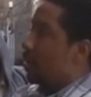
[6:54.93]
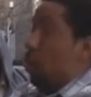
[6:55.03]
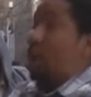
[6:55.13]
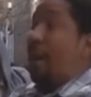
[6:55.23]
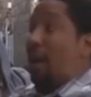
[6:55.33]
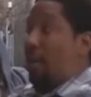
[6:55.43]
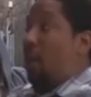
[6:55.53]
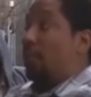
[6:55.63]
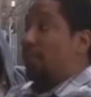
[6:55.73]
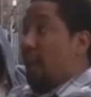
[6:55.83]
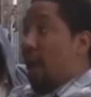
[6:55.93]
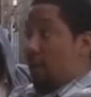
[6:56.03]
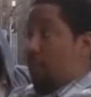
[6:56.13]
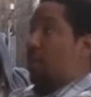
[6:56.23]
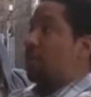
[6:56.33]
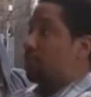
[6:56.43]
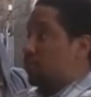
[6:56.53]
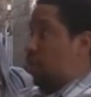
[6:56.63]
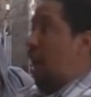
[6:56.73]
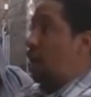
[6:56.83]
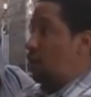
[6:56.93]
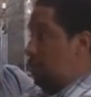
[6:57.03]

So he might have been with this guy, the brother from Chicago,